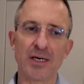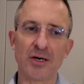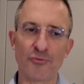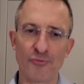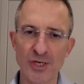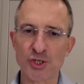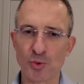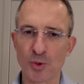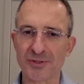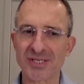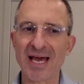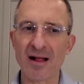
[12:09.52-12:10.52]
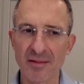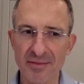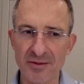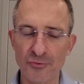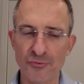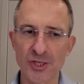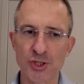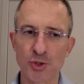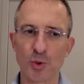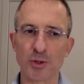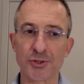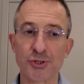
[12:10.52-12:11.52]
uh, rituals, healthy
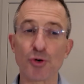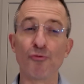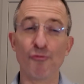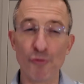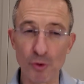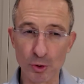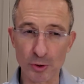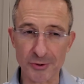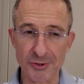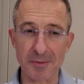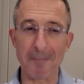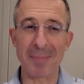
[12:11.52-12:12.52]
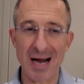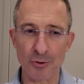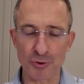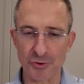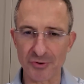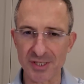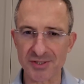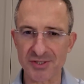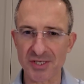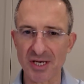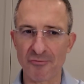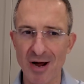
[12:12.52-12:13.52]
rituals, rules,
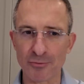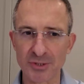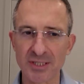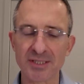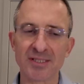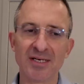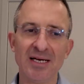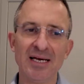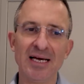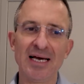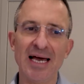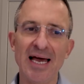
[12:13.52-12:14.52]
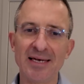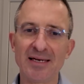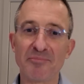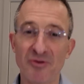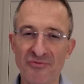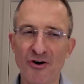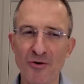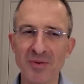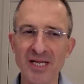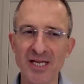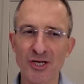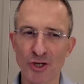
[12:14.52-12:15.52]
boundaries around it, and
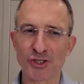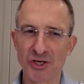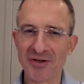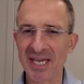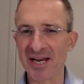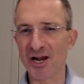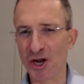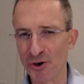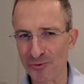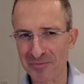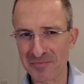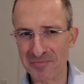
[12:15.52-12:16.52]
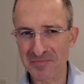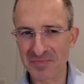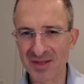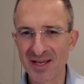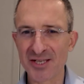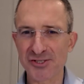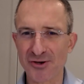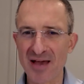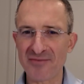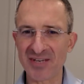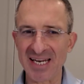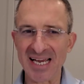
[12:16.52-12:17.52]
preferably not doing it alone.
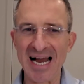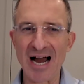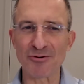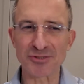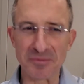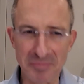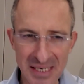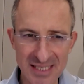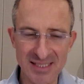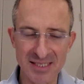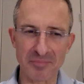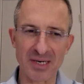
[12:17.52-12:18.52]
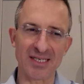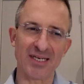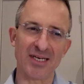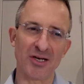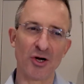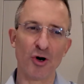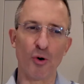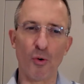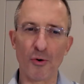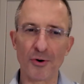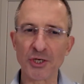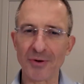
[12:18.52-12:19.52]
So, having an accountability buddy
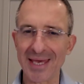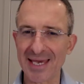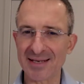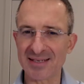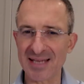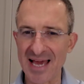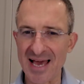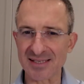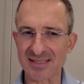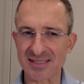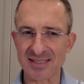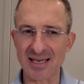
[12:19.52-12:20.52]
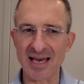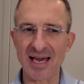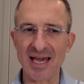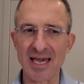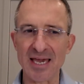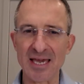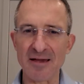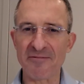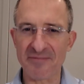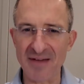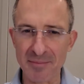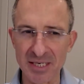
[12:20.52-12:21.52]
or doing it as a
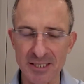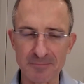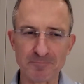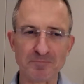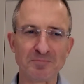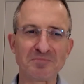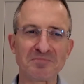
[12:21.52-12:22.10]
family.